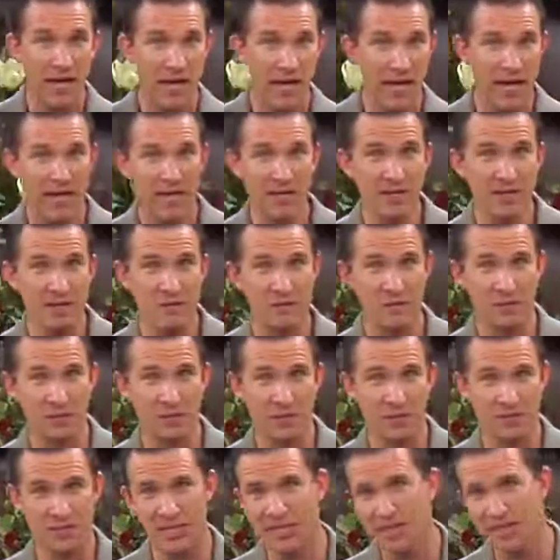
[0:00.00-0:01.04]

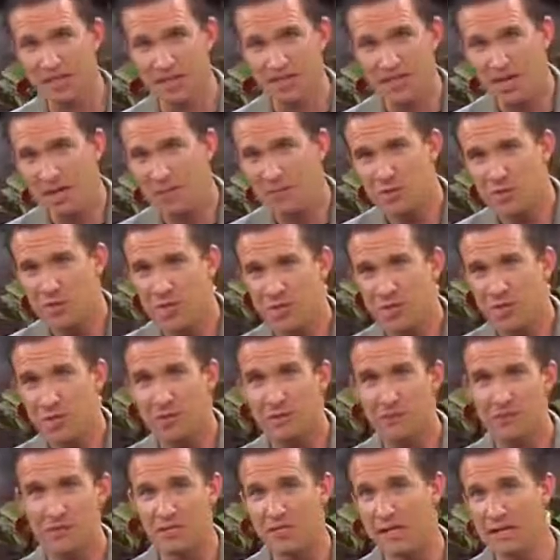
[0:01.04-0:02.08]
angels and the subject
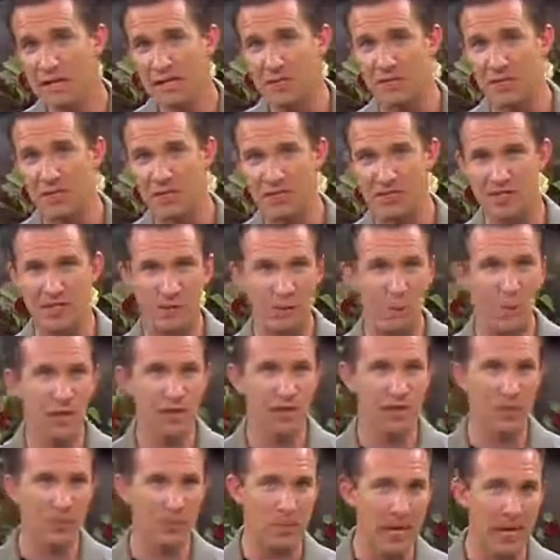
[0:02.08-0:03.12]
of demons and
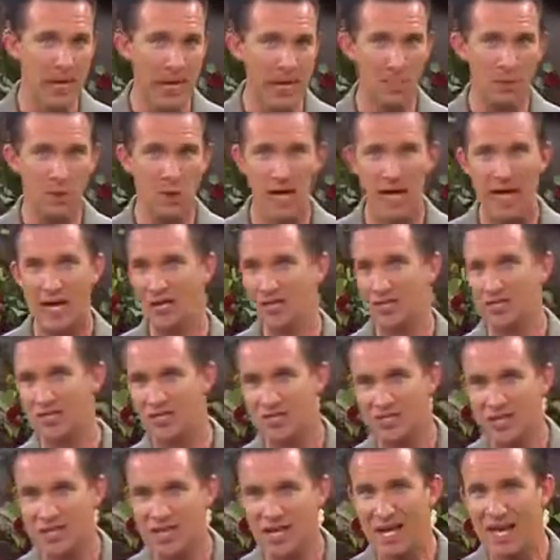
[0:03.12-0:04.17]
what the Bible has
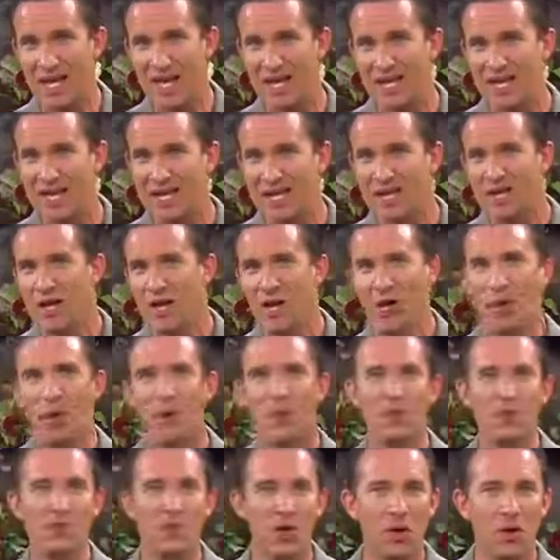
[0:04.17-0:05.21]
to say
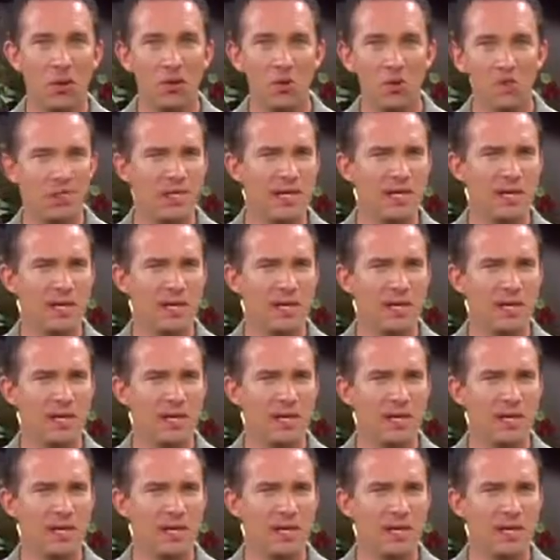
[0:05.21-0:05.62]
on those